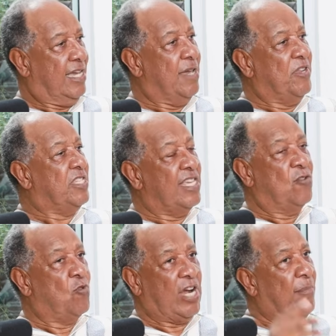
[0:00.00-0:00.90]

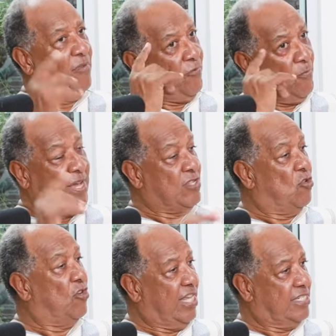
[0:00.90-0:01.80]
Everything who coming from my
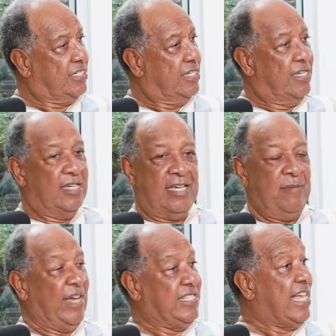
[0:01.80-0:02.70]
knowledge
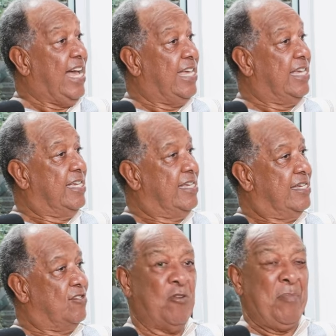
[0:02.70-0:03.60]
and my time,
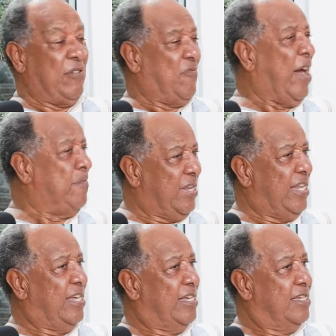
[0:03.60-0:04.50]
you know, my
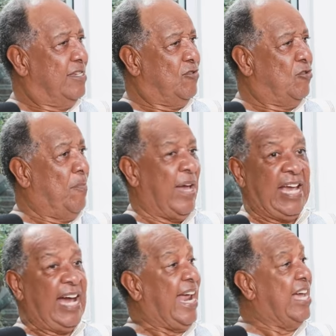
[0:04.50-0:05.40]
family, you know,
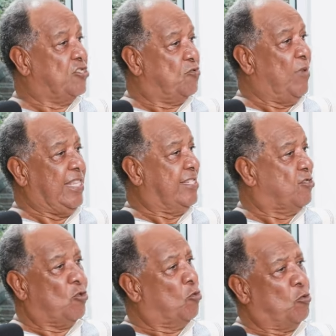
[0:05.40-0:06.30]
my garage was the
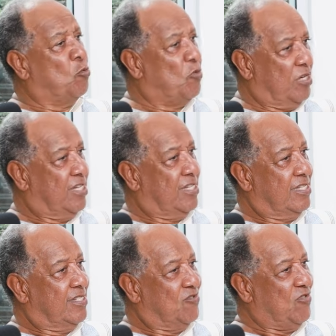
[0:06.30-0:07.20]
storeroom.
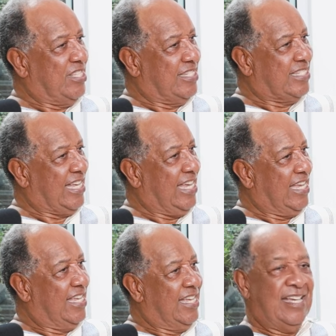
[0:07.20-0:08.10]
Mm. You
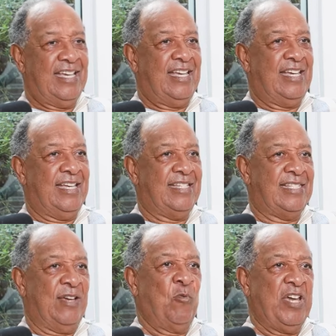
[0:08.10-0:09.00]
understand yeah. uh,
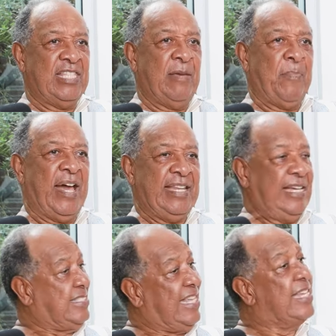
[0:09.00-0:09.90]
the way the
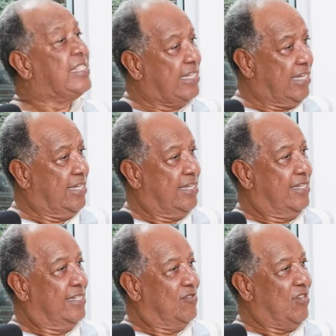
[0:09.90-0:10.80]
pirate dressing.
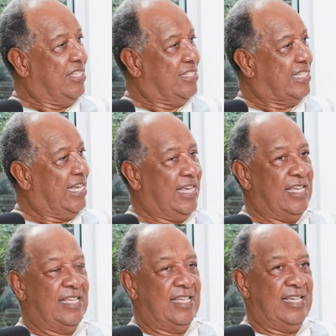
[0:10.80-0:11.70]
Mm. You
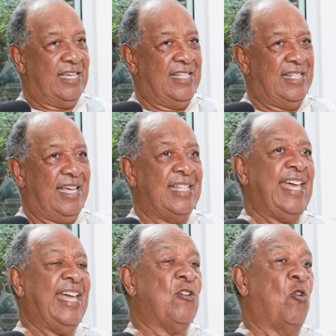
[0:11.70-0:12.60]
understand, and,
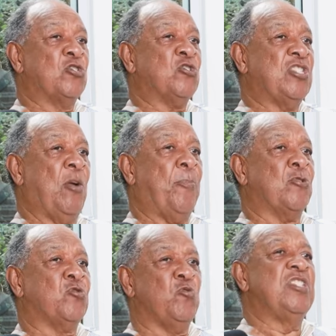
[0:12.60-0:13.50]
and and also the
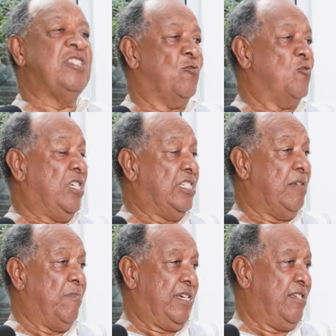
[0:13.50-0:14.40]
opportunity what the
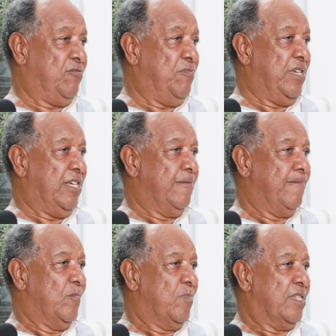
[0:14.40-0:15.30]
child will get to me.
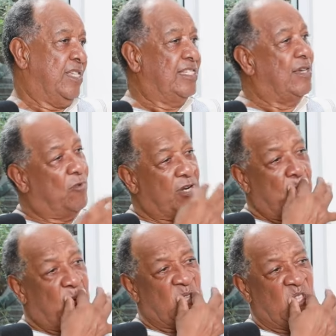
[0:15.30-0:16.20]
Mm. This is more
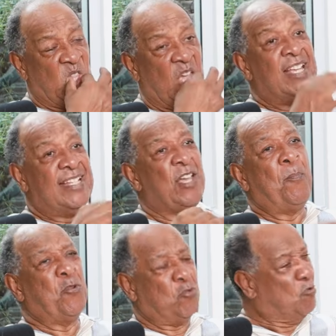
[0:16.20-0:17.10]
important. The the
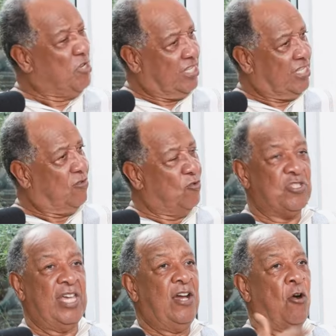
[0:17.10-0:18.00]
opportunity, yeah.
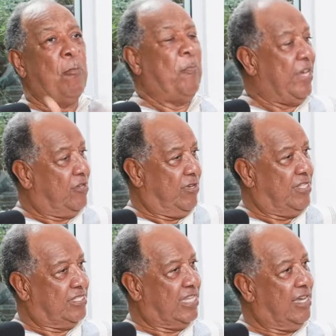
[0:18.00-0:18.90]
not the open. Yeah. You
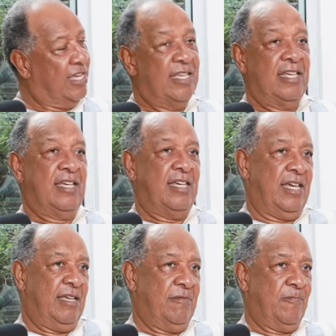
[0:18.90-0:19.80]
understand,
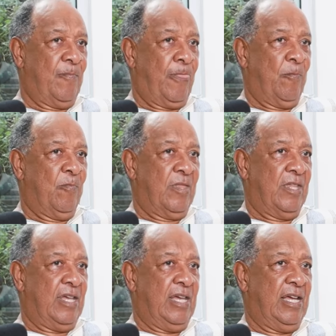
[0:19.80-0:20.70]
yeah. and
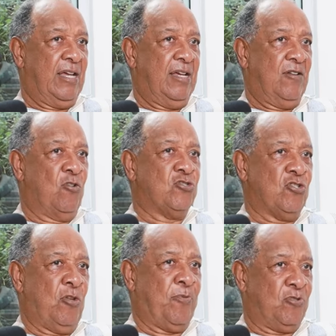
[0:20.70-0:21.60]
and
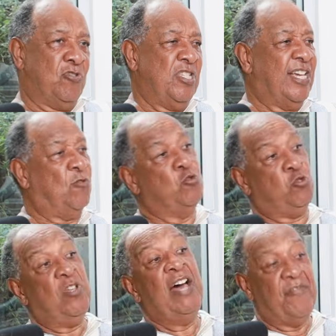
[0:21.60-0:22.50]
also the opportunity who
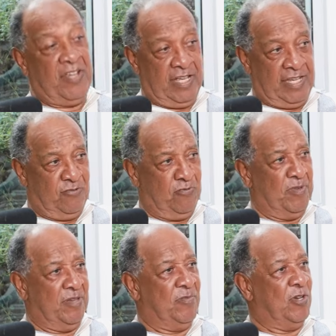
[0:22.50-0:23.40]
South Africa get to
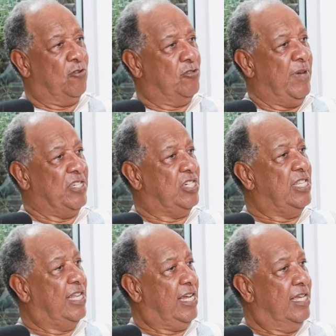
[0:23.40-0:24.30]
me because mm. my
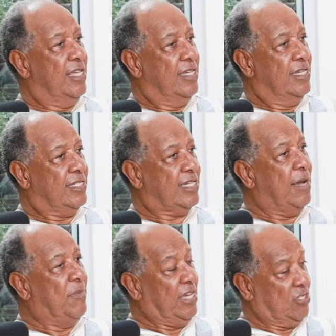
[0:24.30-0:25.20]
children is
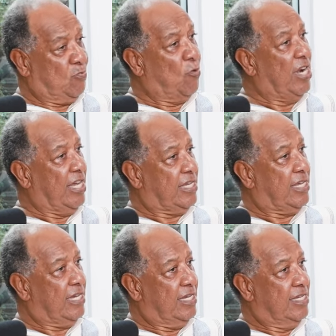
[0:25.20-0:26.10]
coming smaller
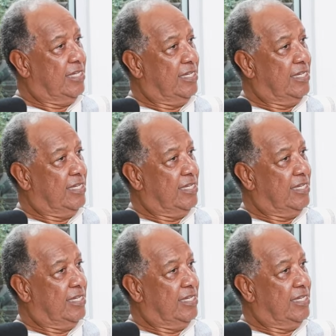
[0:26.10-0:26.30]
here